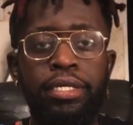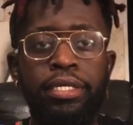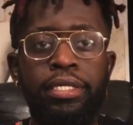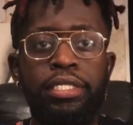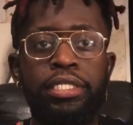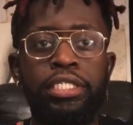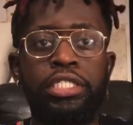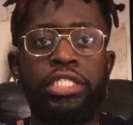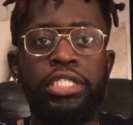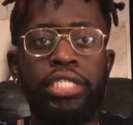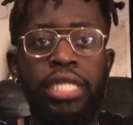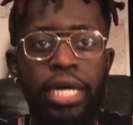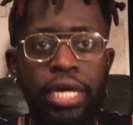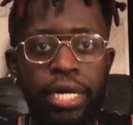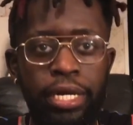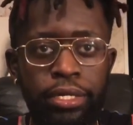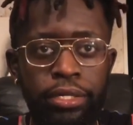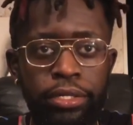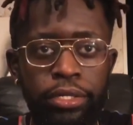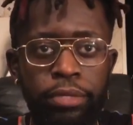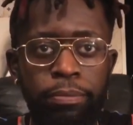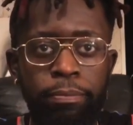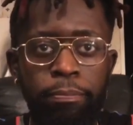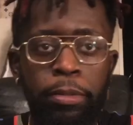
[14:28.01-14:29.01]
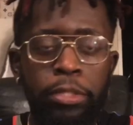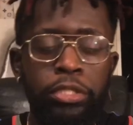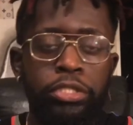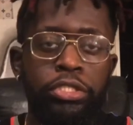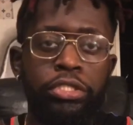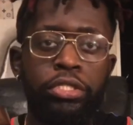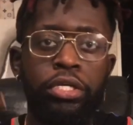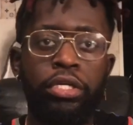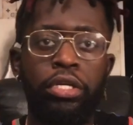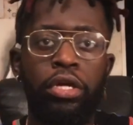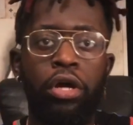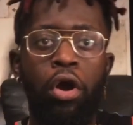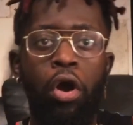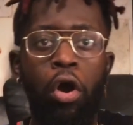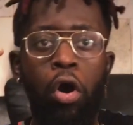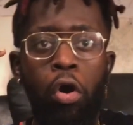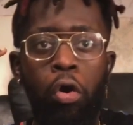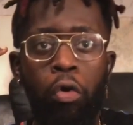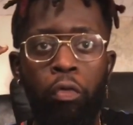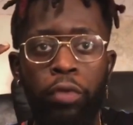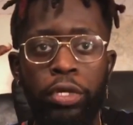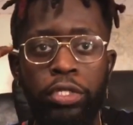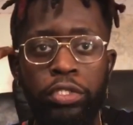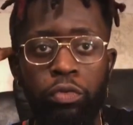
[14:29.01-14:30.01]
shine, but you're going to
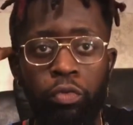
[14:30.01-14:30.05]
always